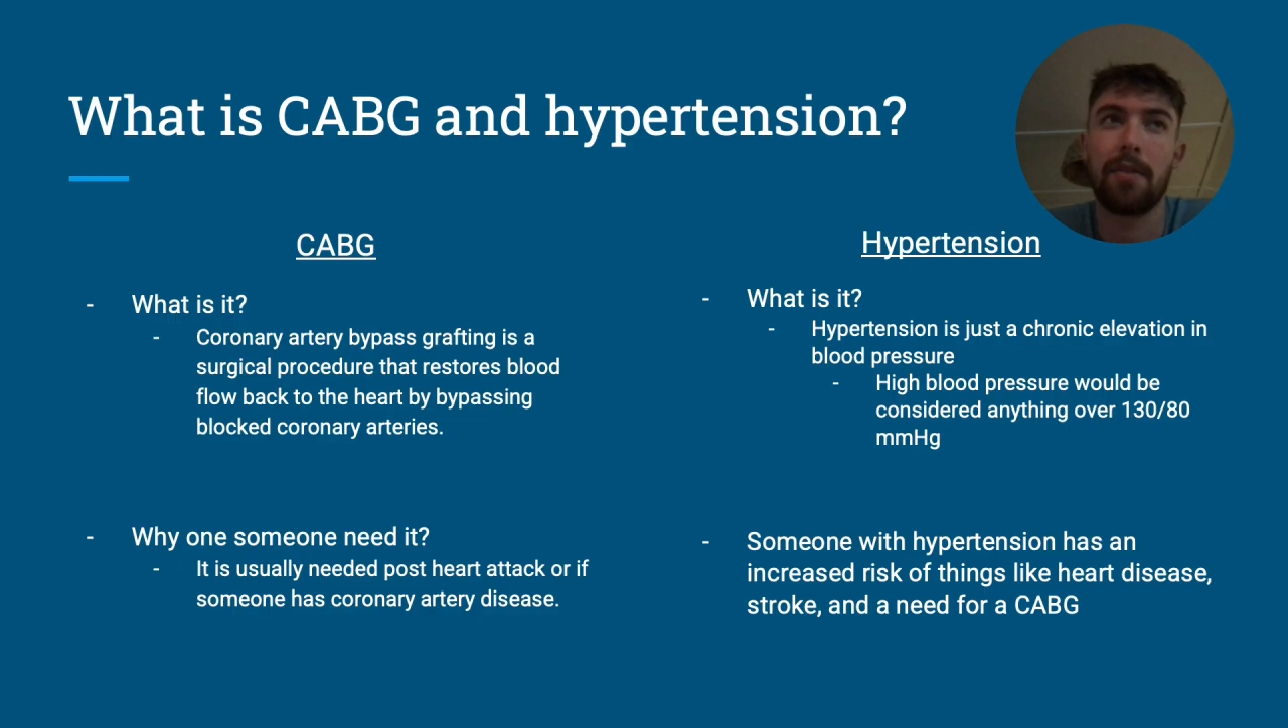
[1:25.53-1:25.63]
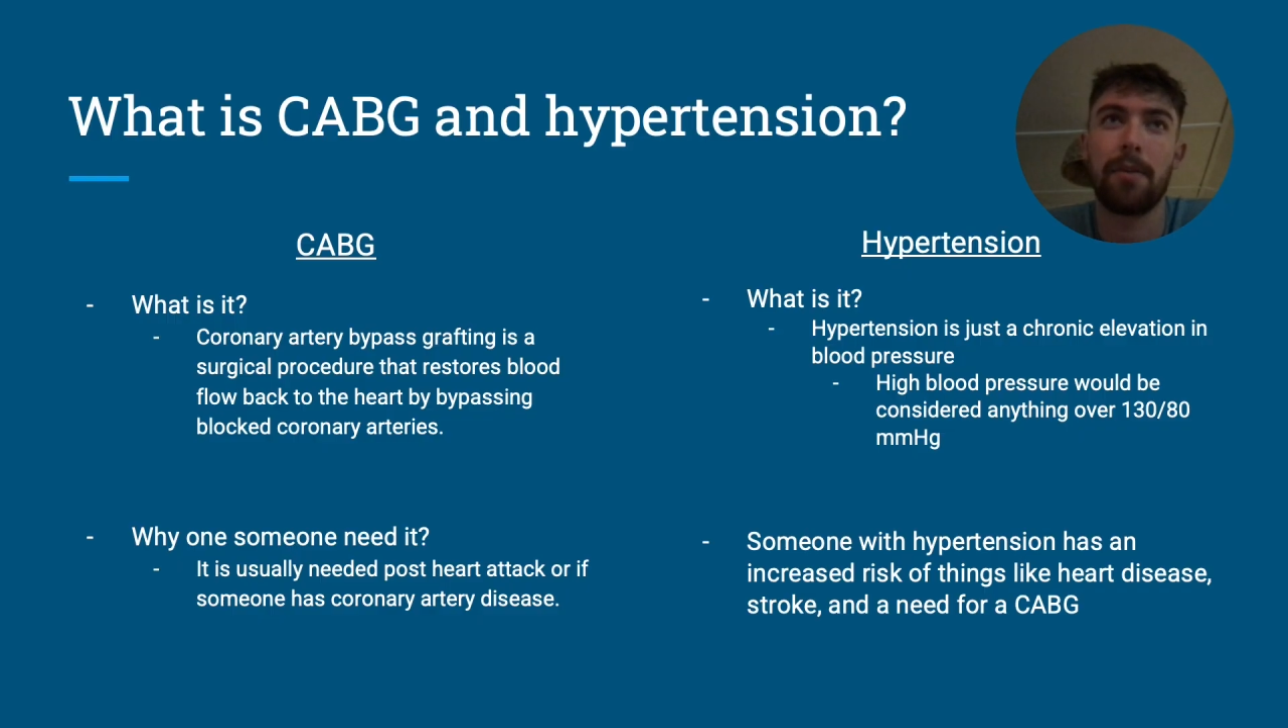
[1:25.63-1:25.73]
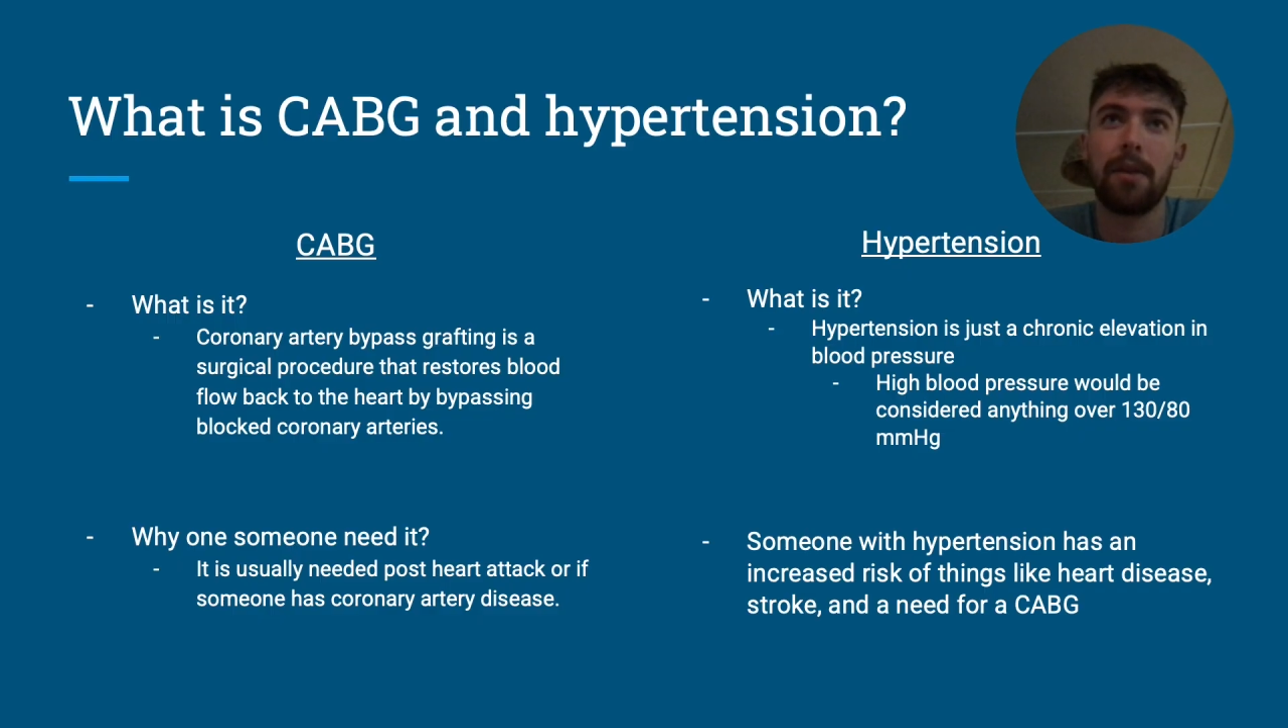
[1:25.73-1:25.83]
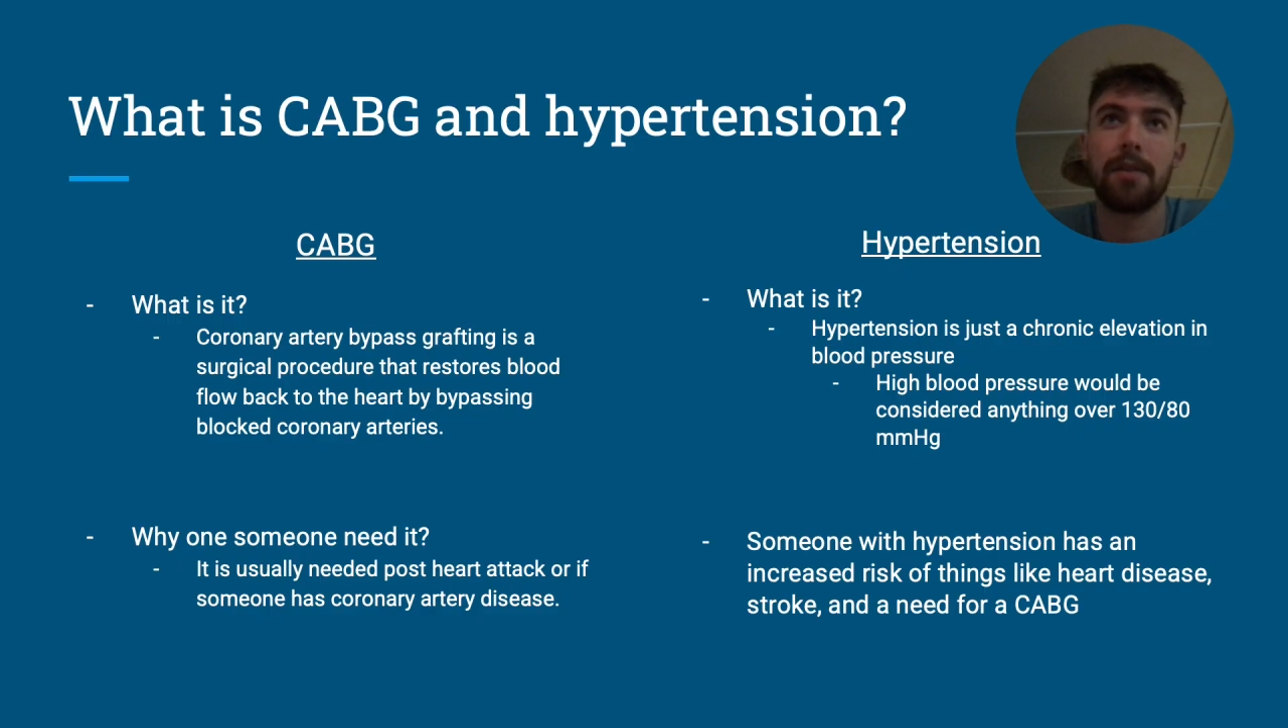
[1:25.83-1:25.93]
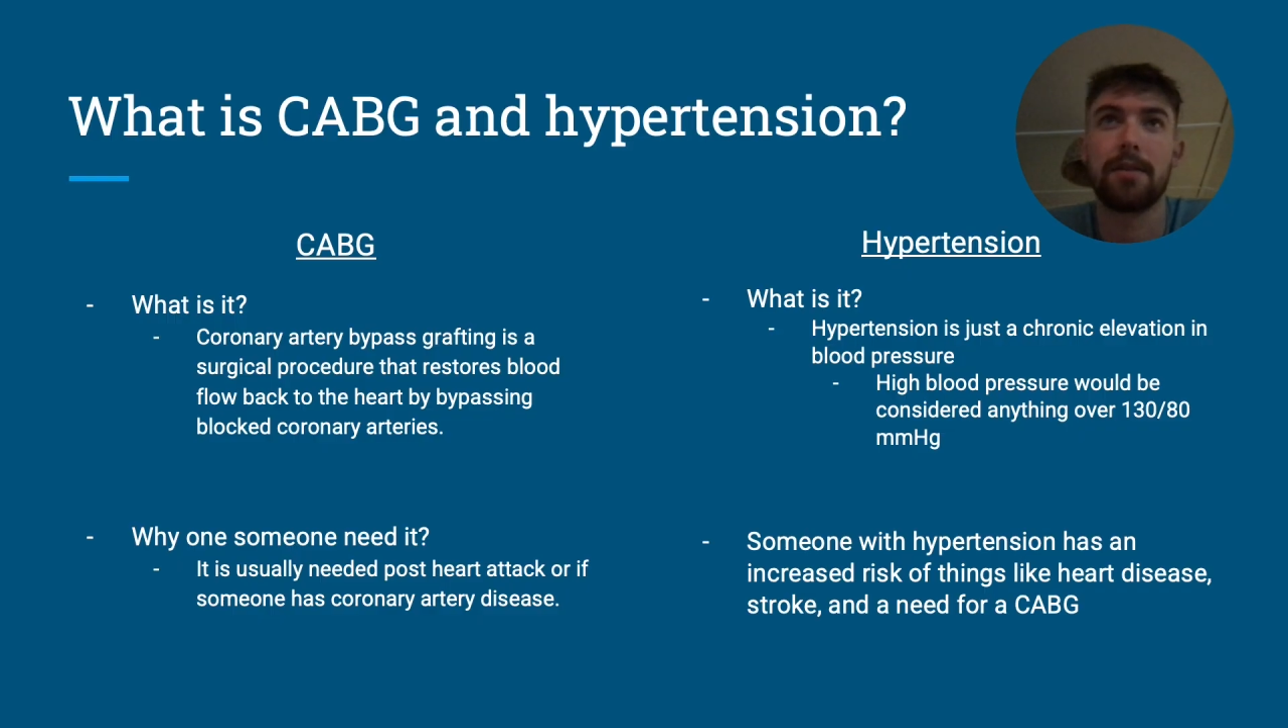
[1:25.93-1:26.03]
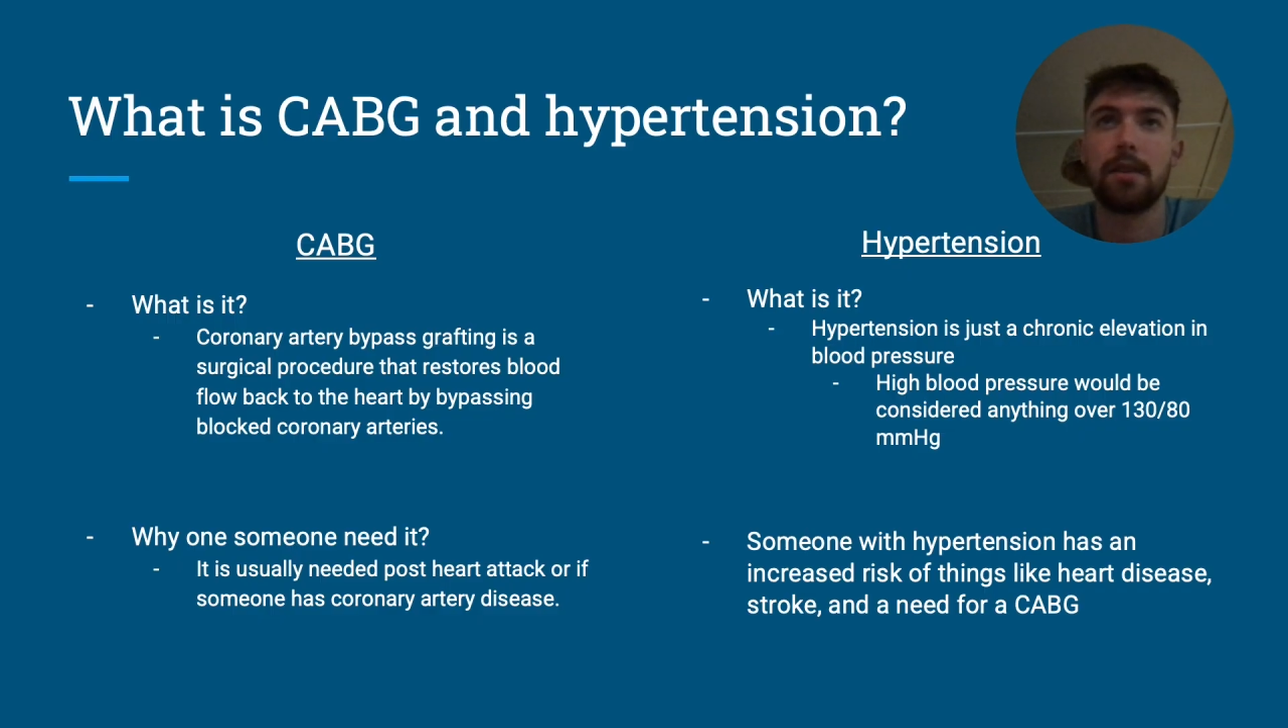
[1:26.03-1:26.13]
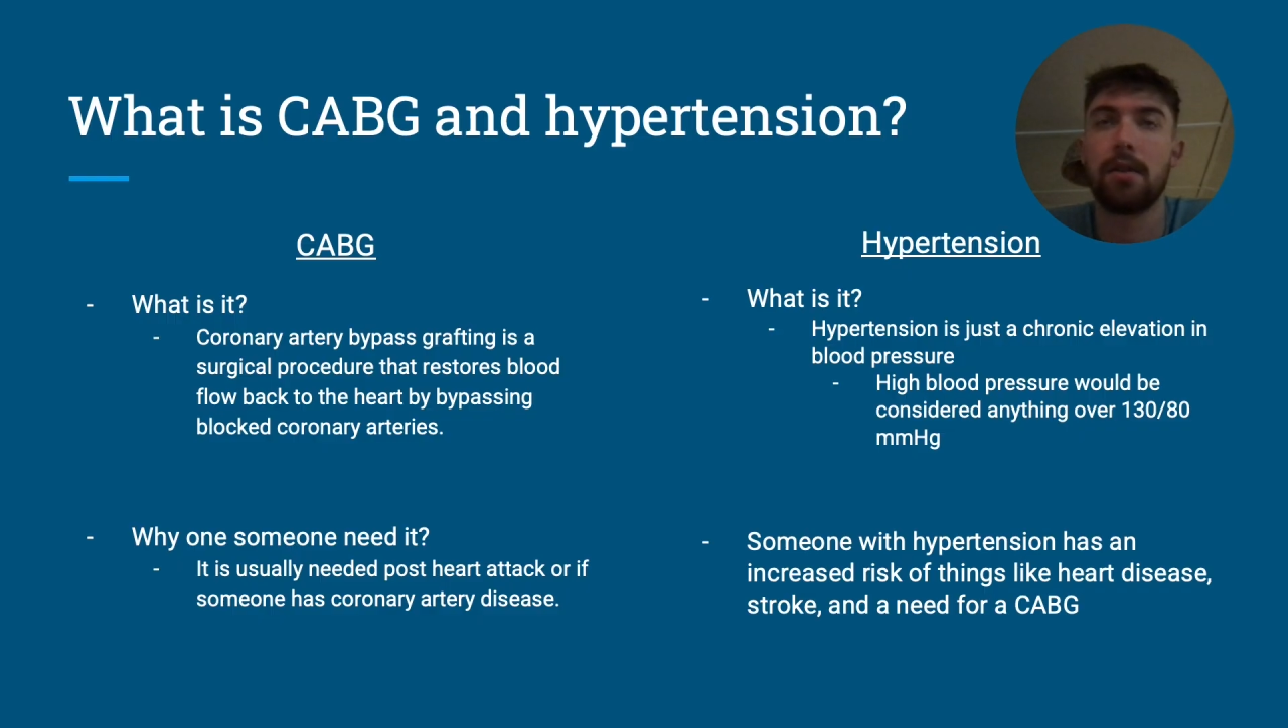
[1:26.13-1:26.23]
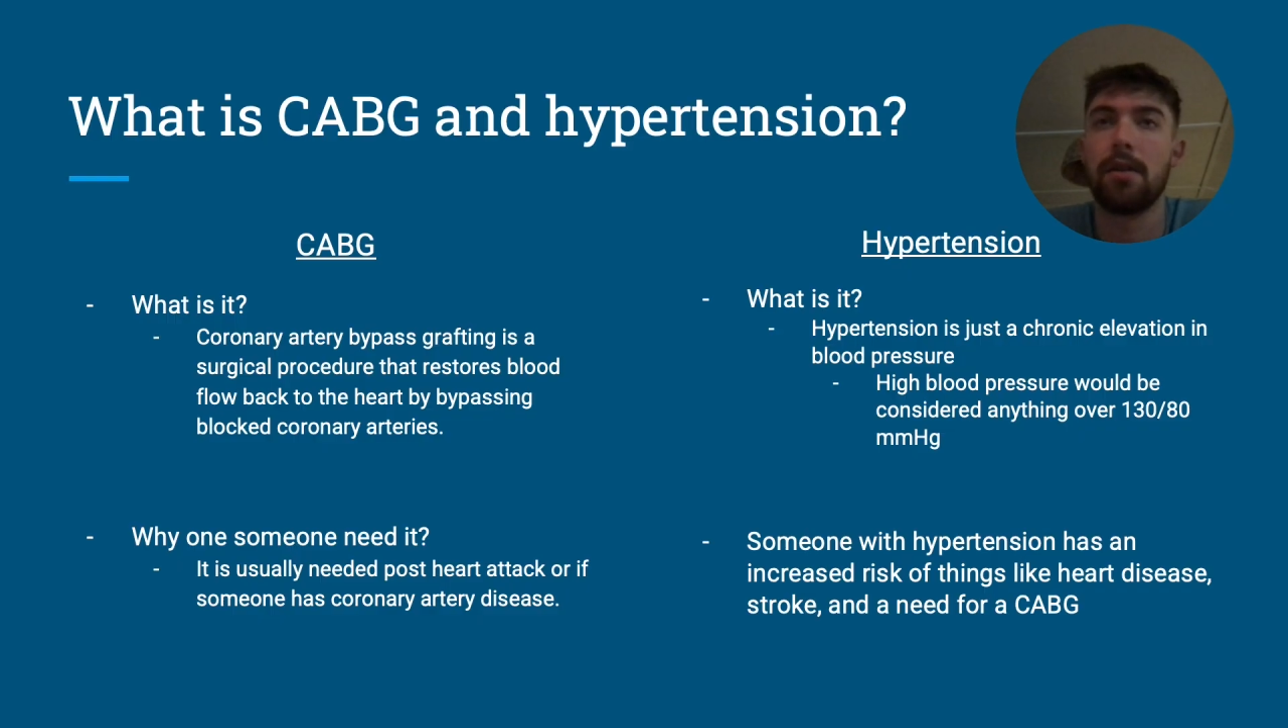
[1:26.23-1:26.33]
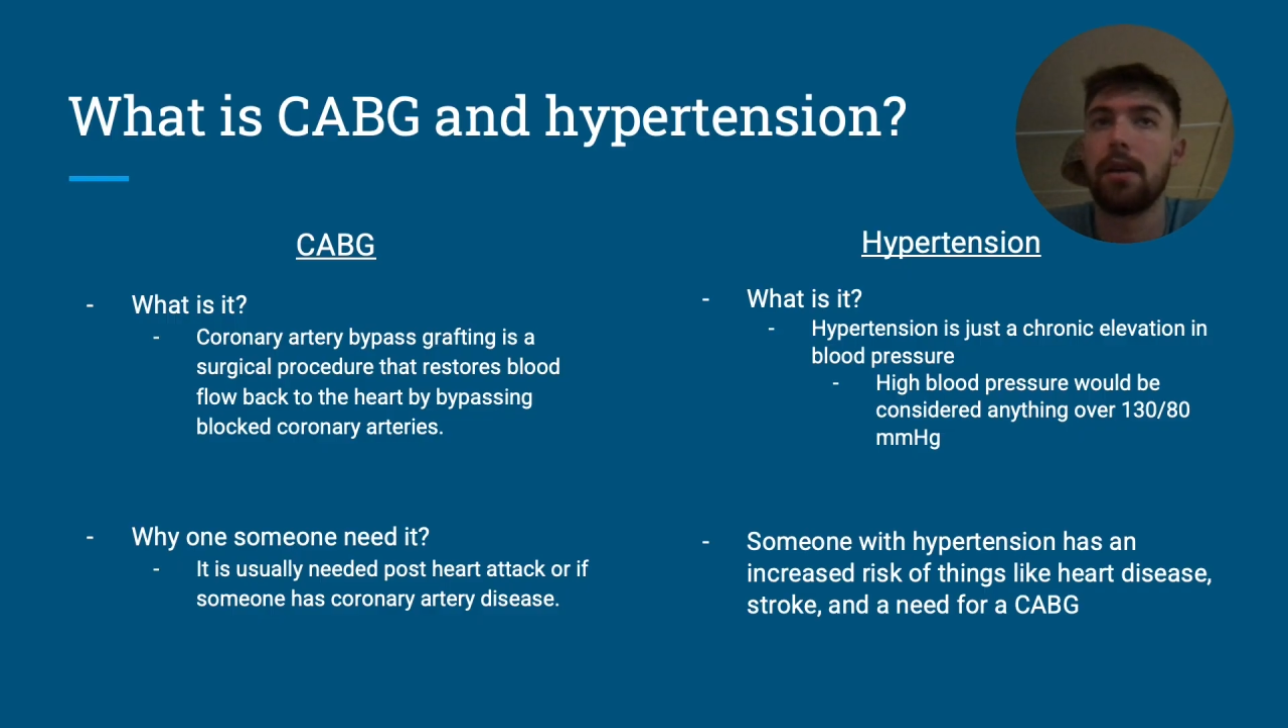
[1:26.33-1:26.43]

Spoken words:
could be considered